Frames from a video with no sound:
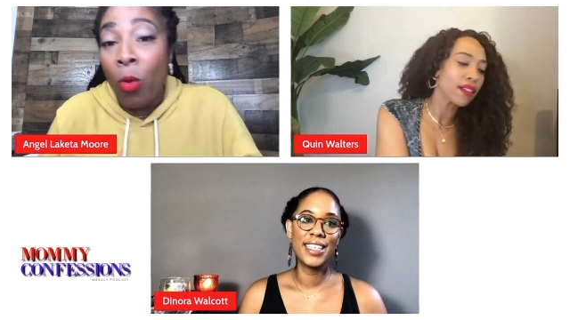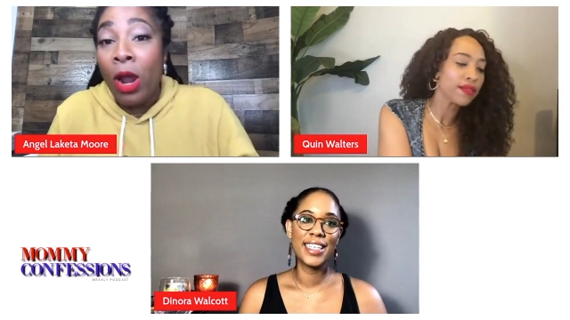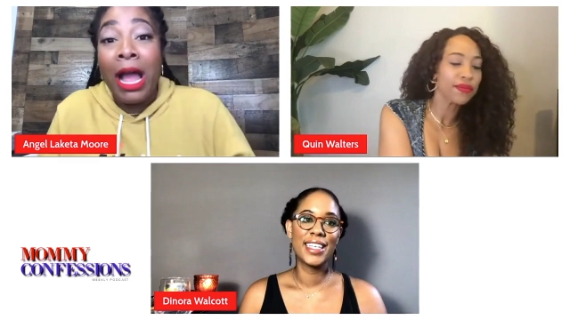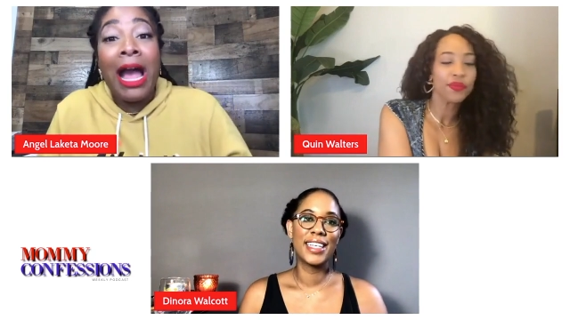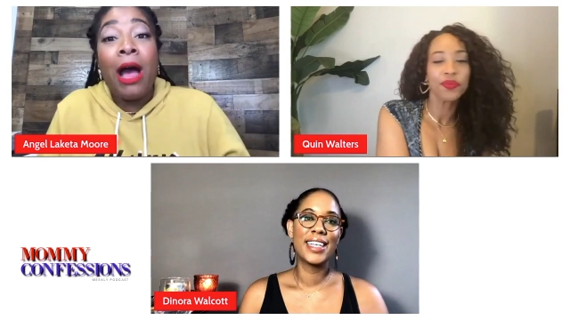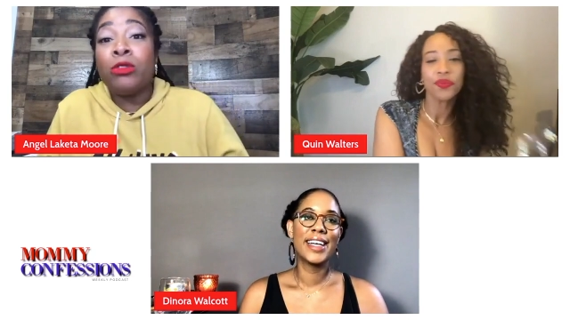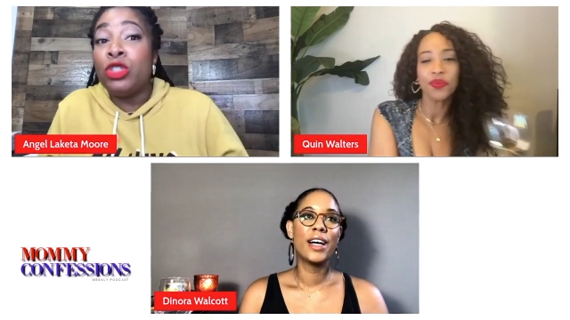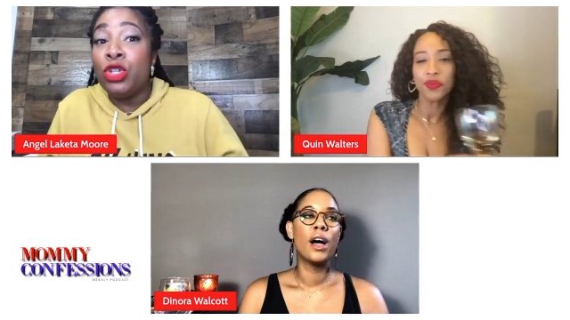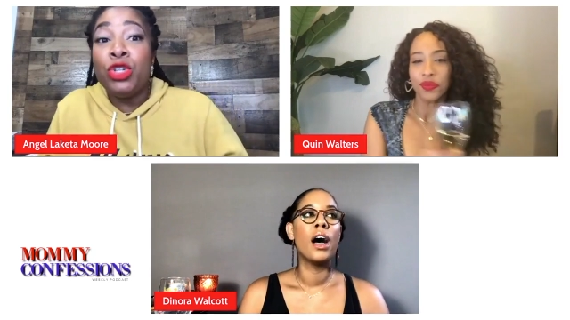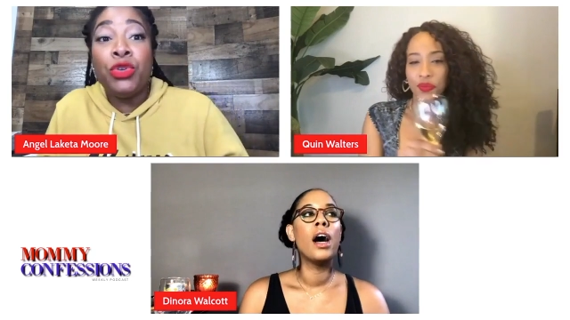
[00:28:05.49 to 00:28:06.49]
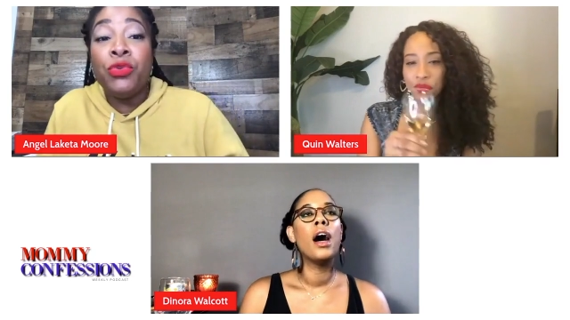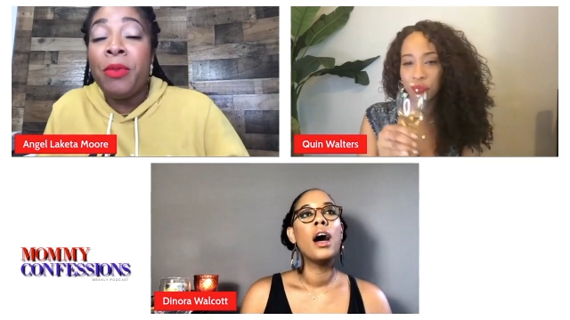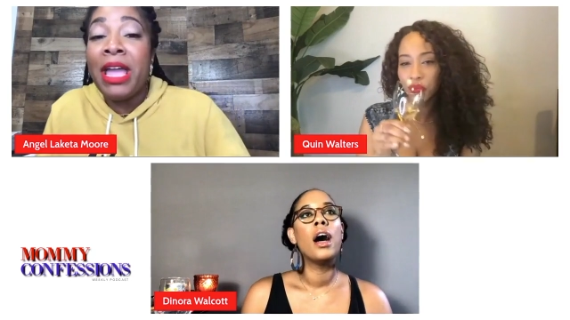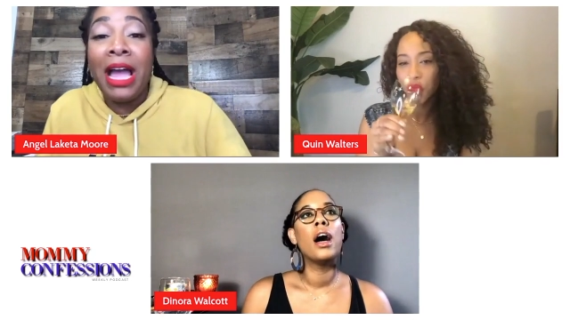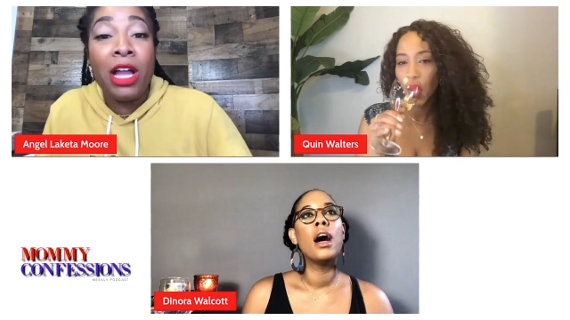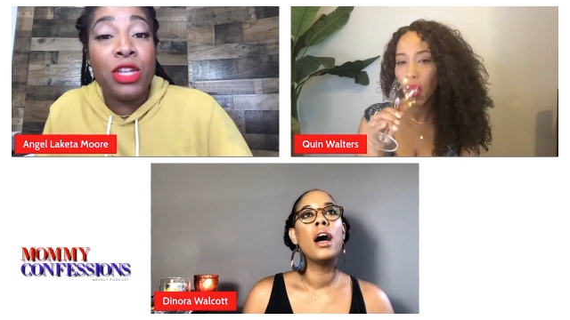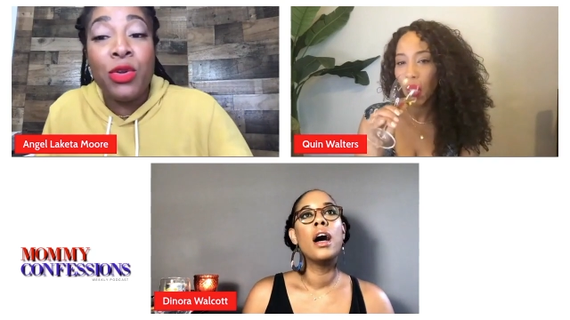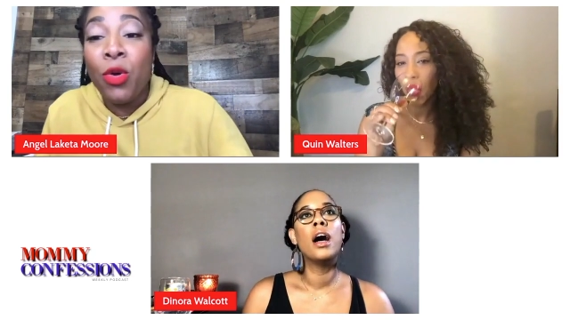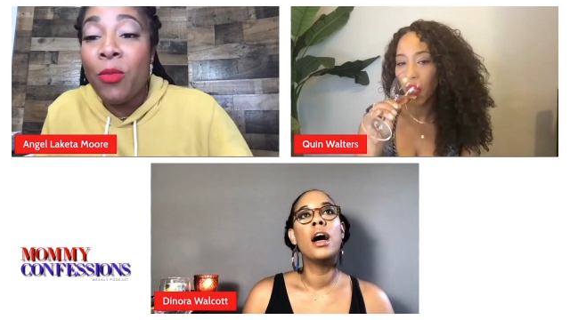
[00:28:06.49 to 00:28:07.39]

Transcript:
Speaker 1: Or how do you make how you